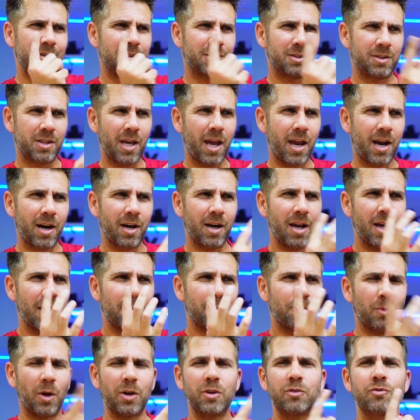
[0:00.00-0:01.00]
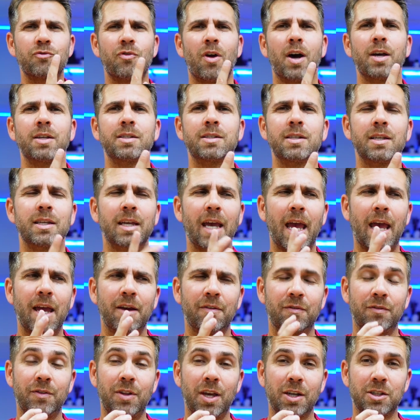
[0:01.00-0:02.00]
there monitoring
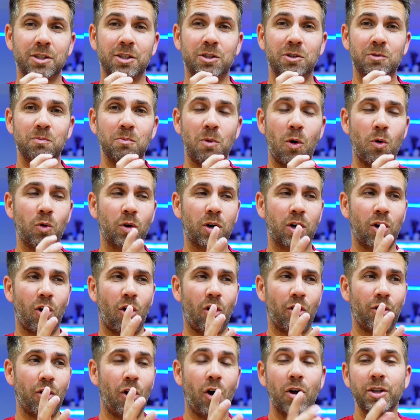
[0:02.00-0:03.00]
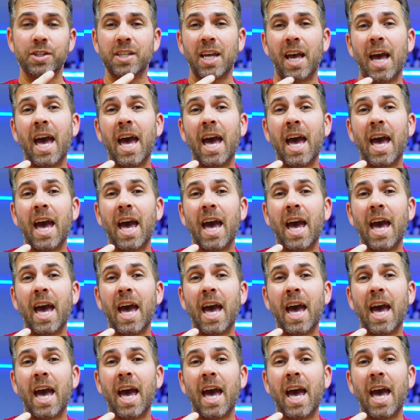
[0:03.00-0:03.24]
if there's smoke or not,